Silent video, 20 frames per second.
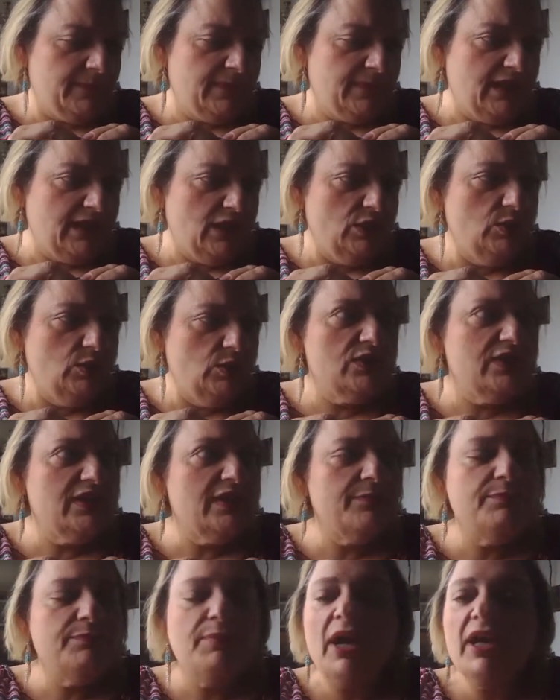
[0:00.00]

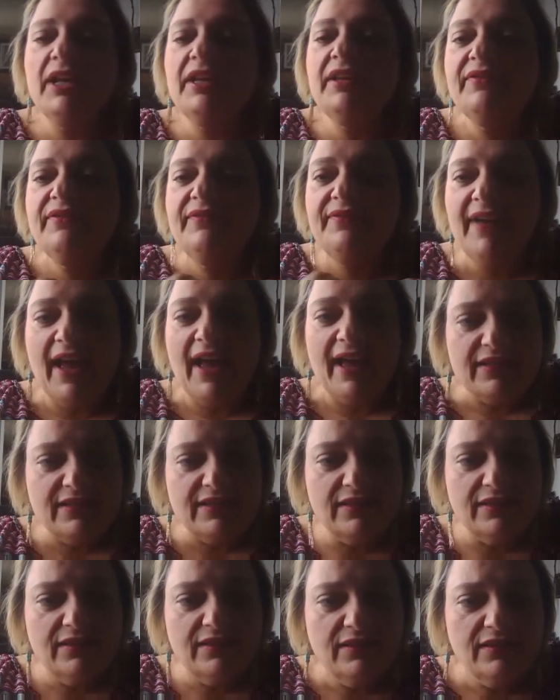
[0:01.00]
losing body fat,
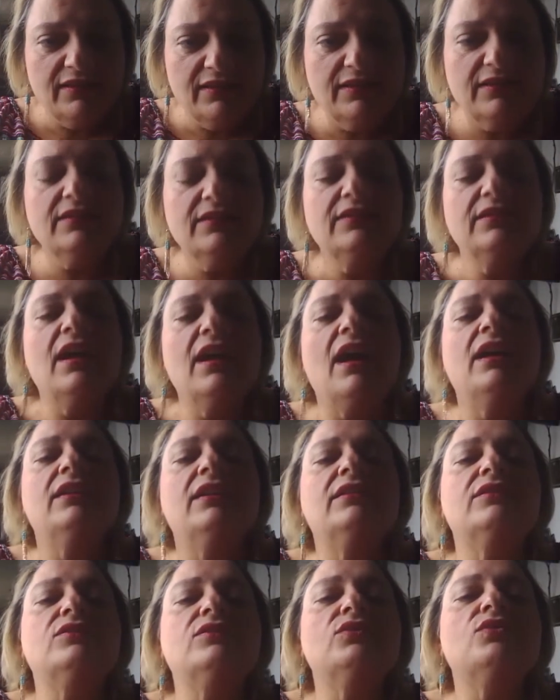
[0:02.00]
yeah. not
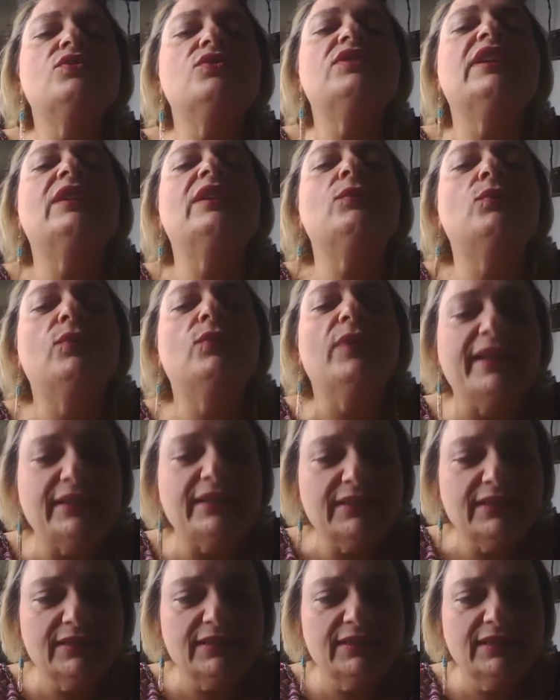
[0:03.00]
losing weight.
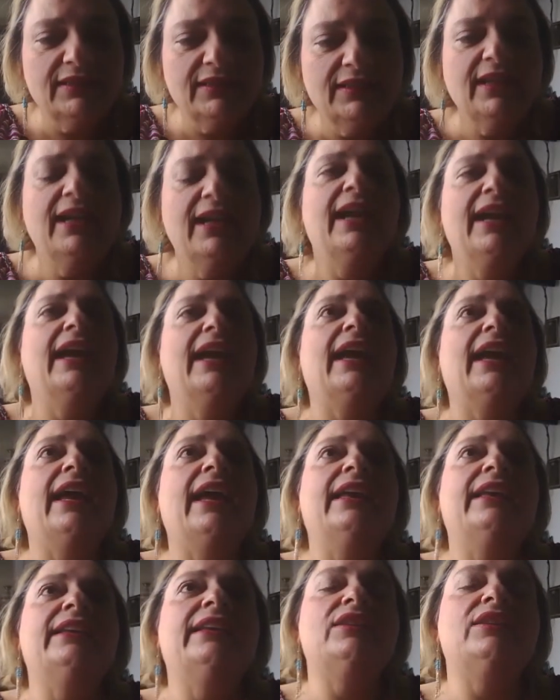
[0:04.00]
Yeah.
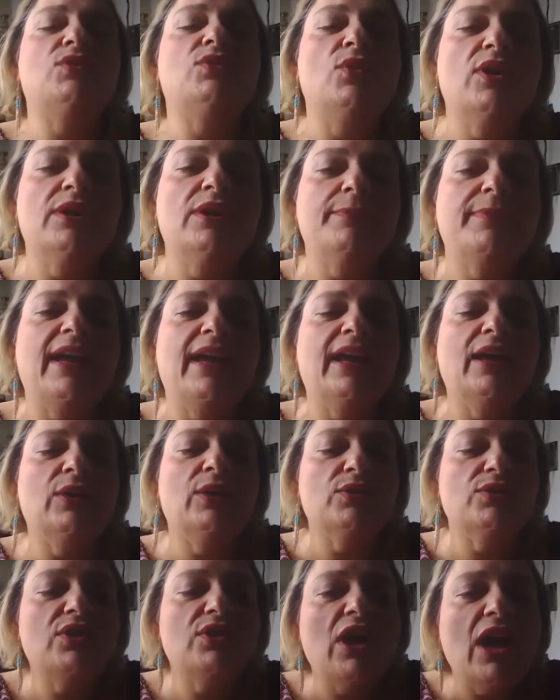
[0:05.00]
And he taught about
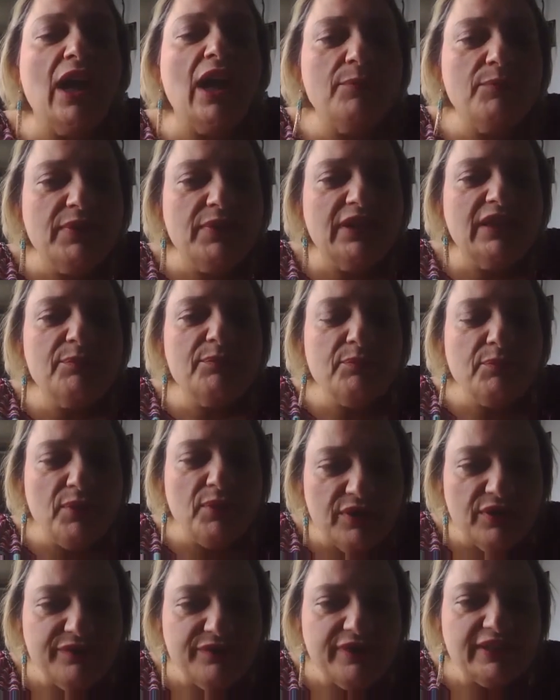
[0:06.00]
not being
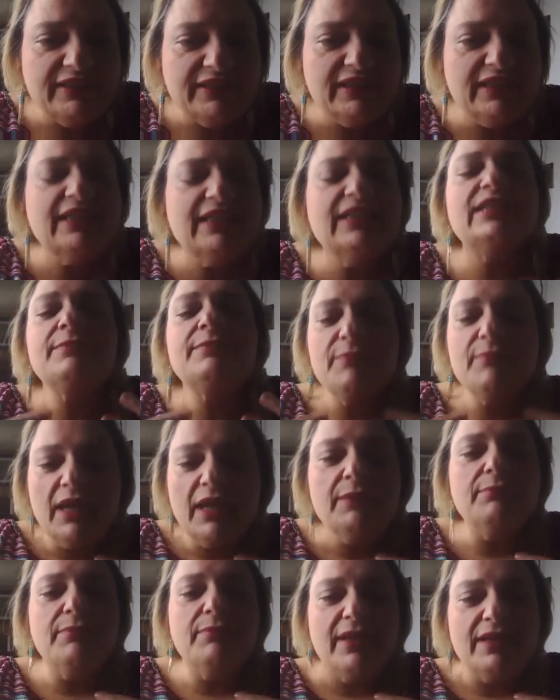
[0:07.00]
perfect. He's my
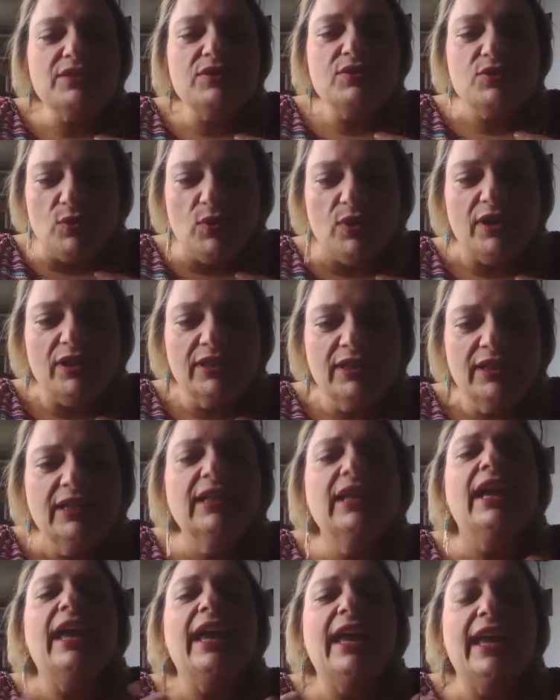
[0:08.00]
mentor.
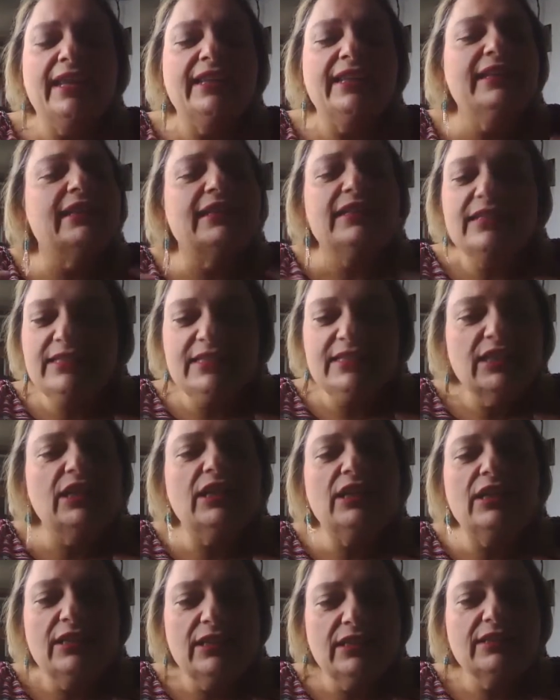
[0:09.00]
And
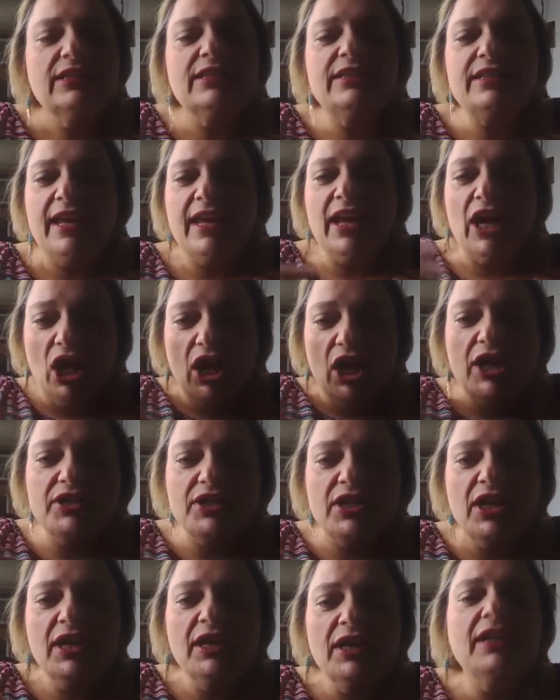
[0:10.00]
till the day I
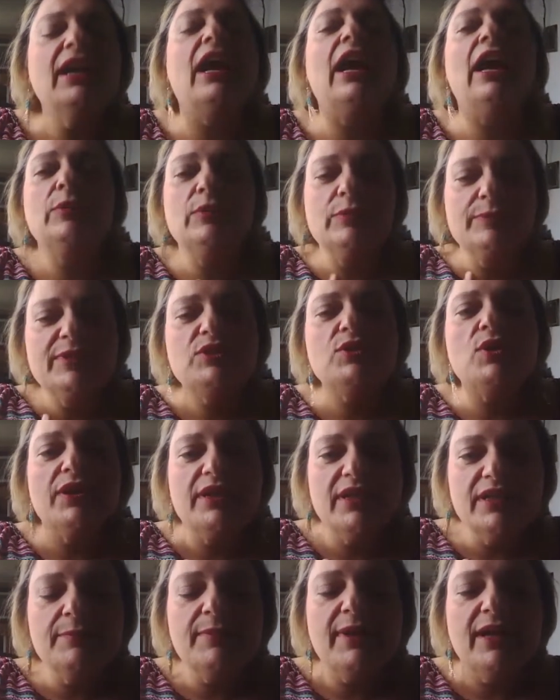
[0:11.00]
die, I will be
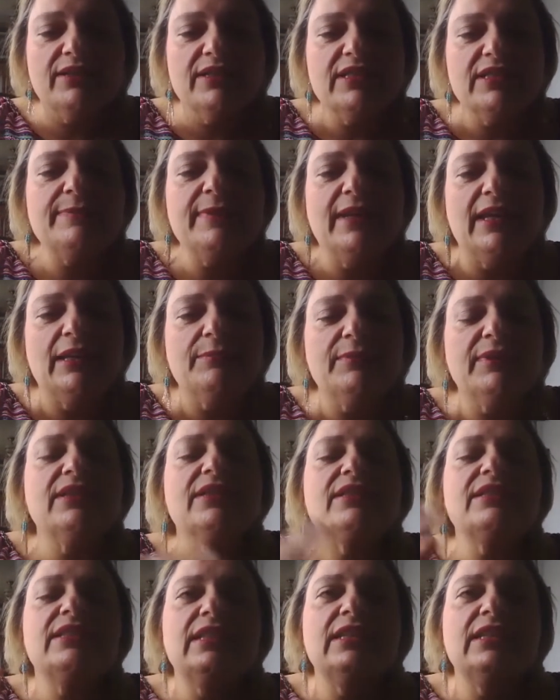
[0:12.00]
talking about this man because he